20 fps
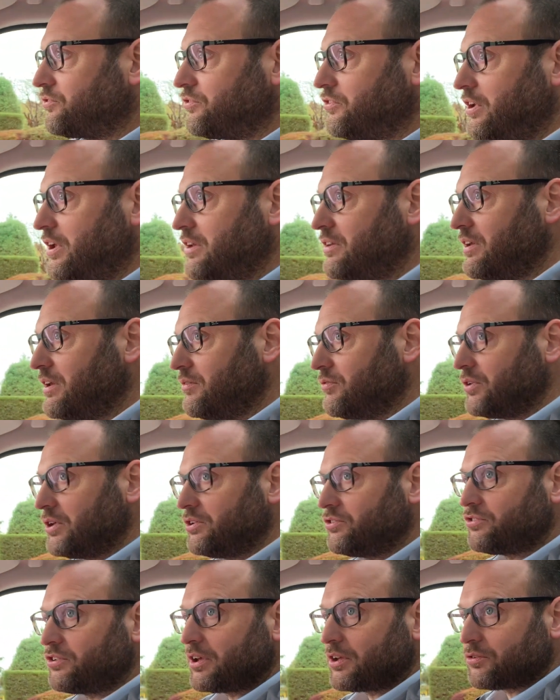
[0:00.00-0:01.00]

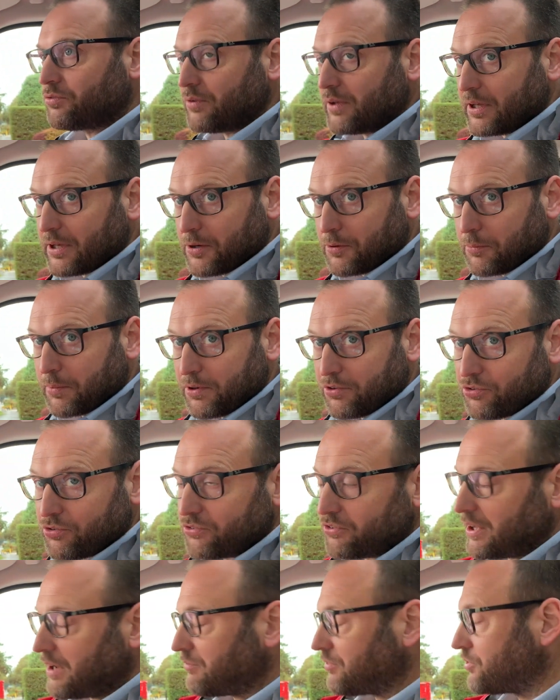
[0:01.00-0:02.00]
TDV6 vehicle, which
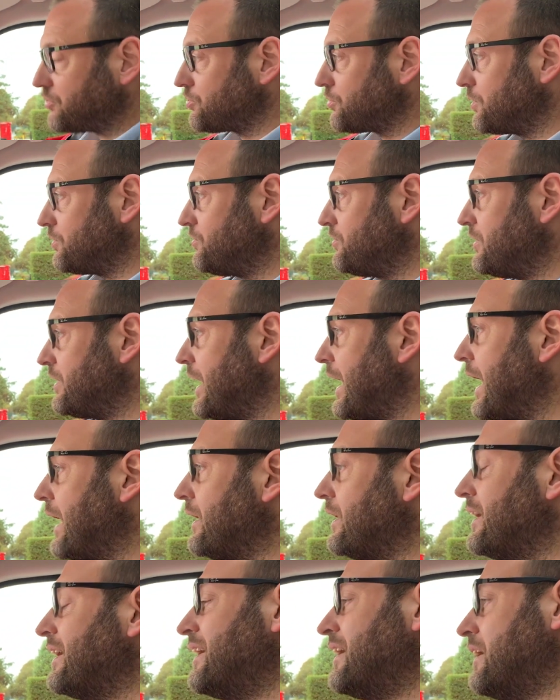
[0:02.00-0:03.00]
was the other choice he had.